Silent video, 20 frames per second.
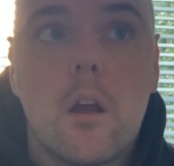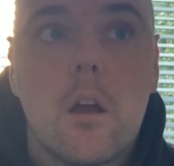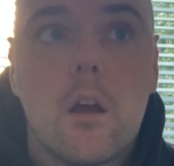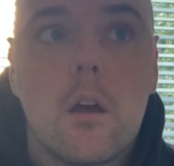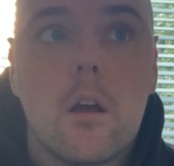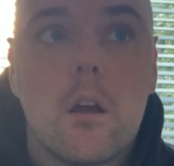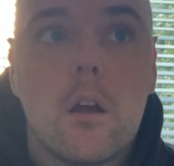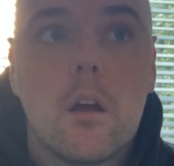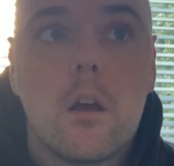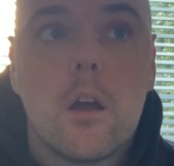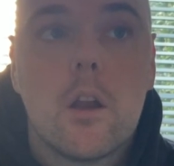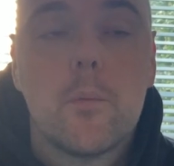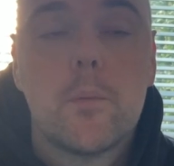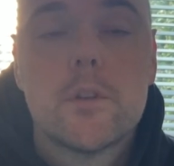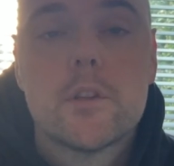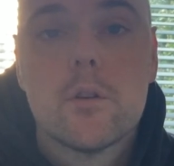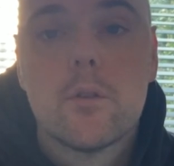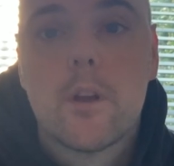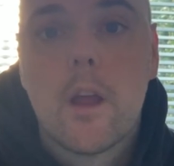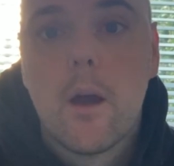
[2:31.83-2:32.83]
uh, and up
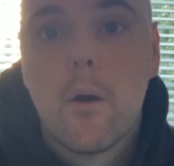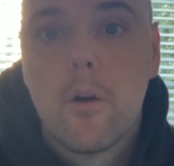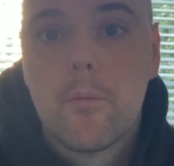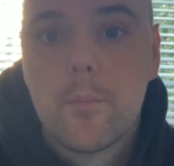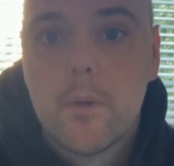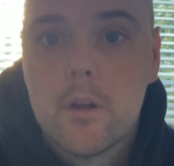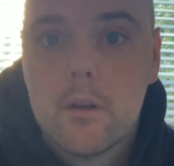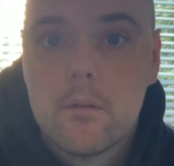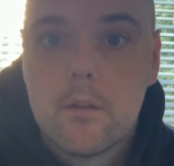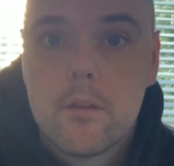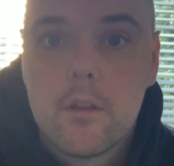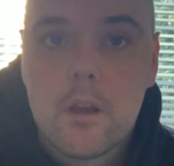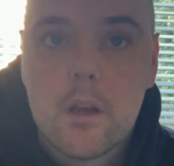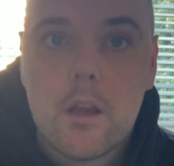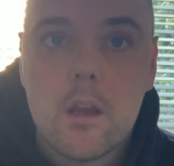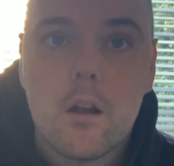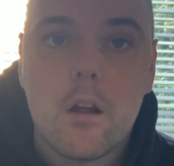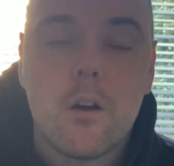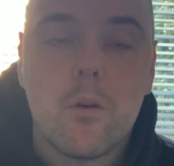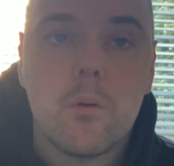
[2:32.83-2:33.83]
until now i've been
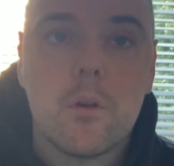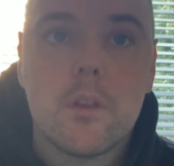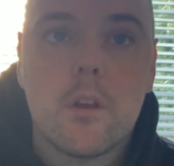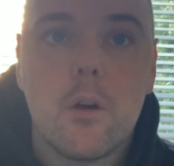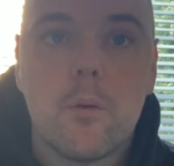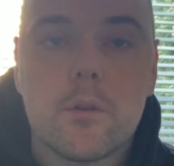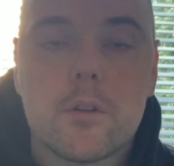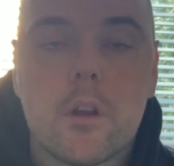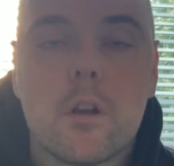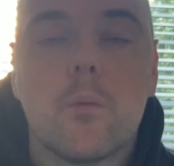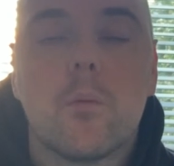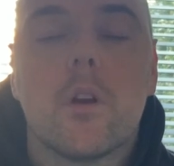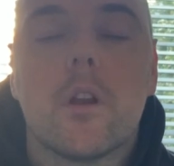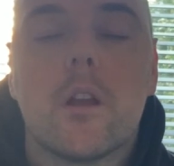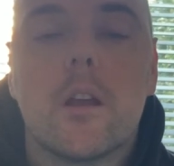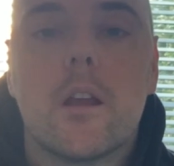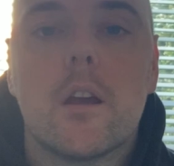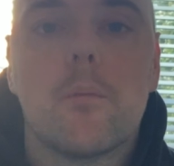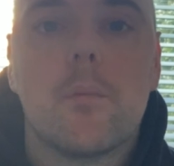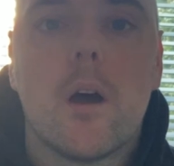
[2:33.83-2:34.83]
thinking oh no one's going to want to
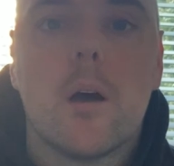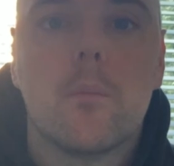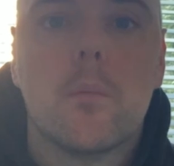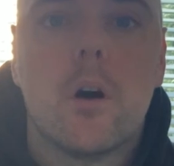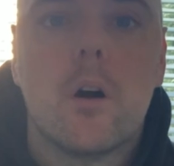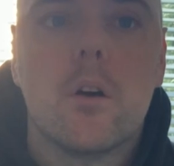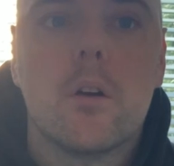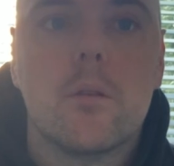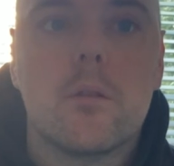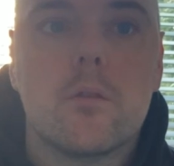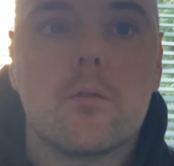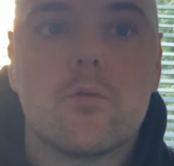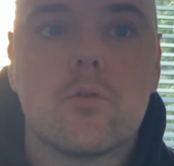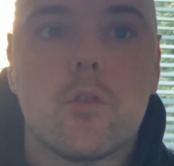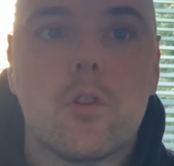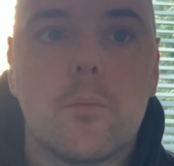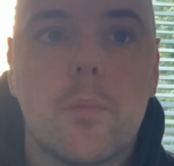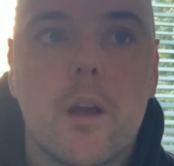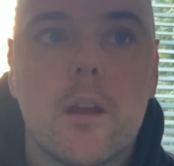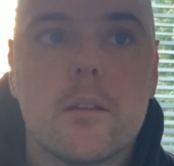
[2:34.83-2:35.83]
hear about my
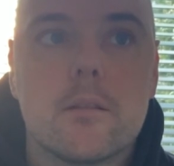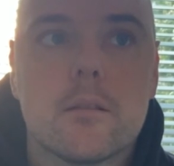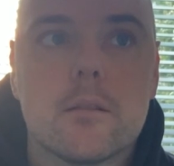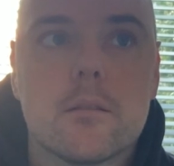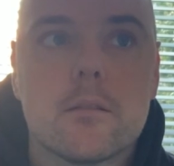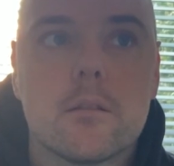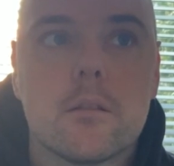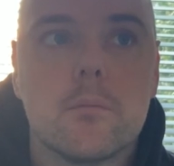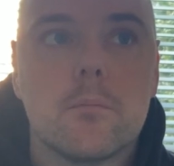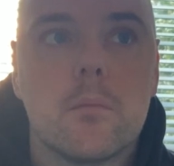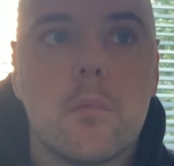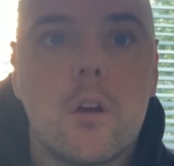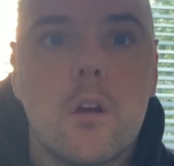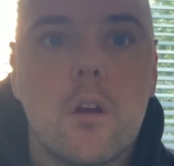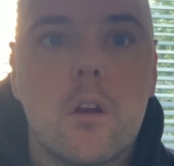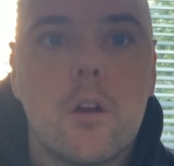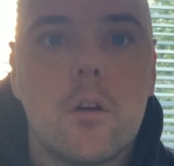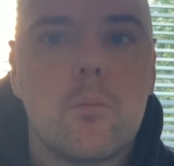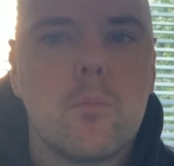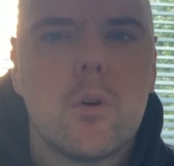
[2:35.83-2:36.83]
draw betting system
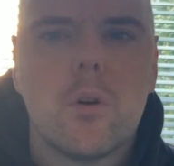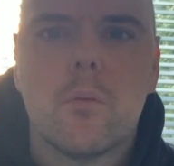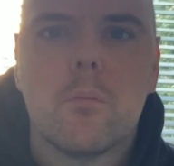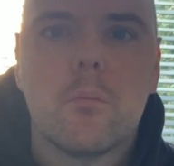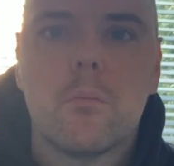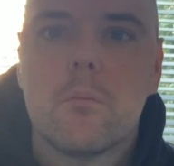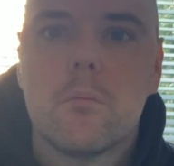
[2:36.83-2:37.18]
but